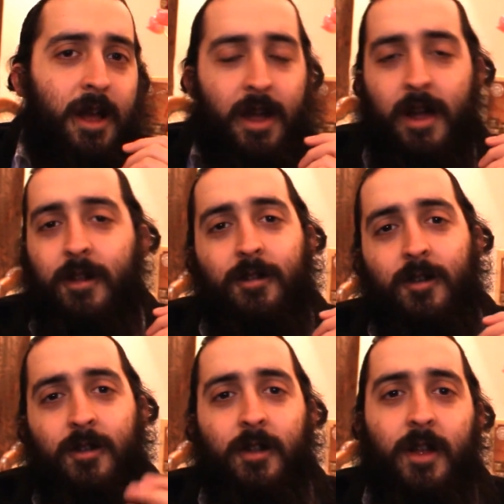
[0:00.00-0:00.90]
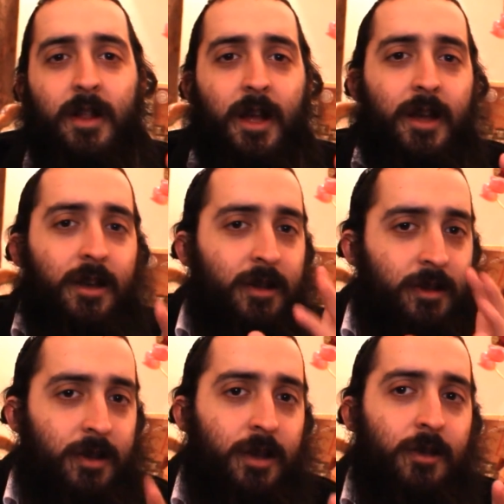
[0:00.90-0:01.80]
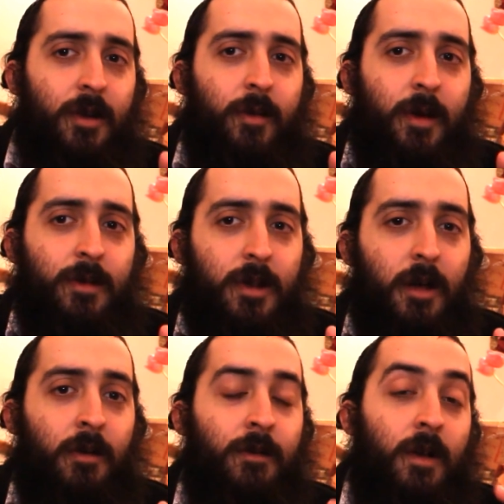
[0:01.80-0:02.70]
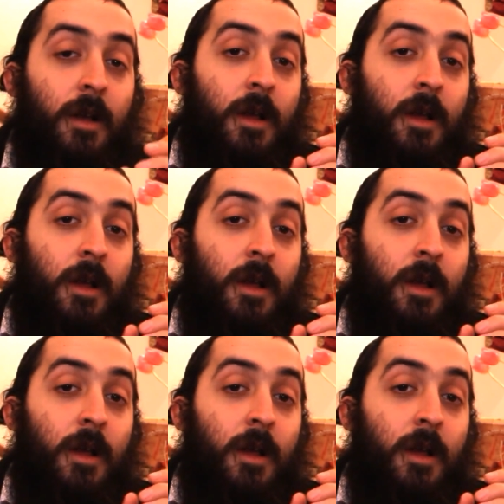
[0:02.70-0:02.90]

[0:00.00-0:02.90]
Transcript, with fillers: and there's nothing like seeing the Rebbe himself.